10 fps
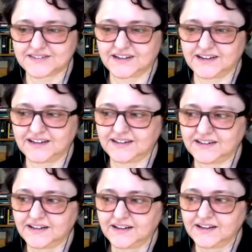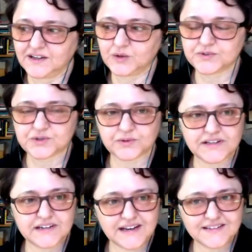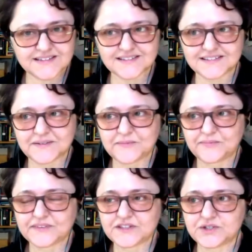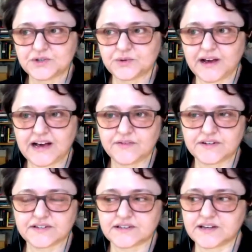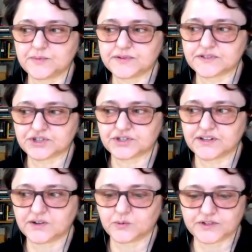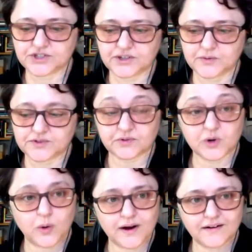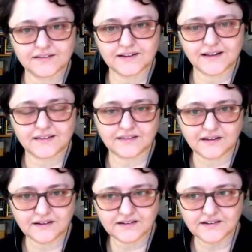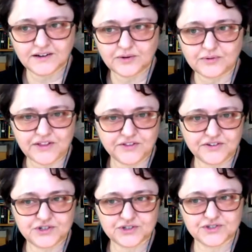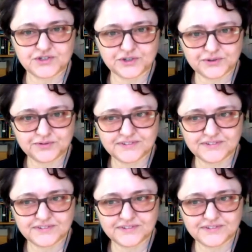And it was really nice to have a design position in which it was required that I think rather than just do.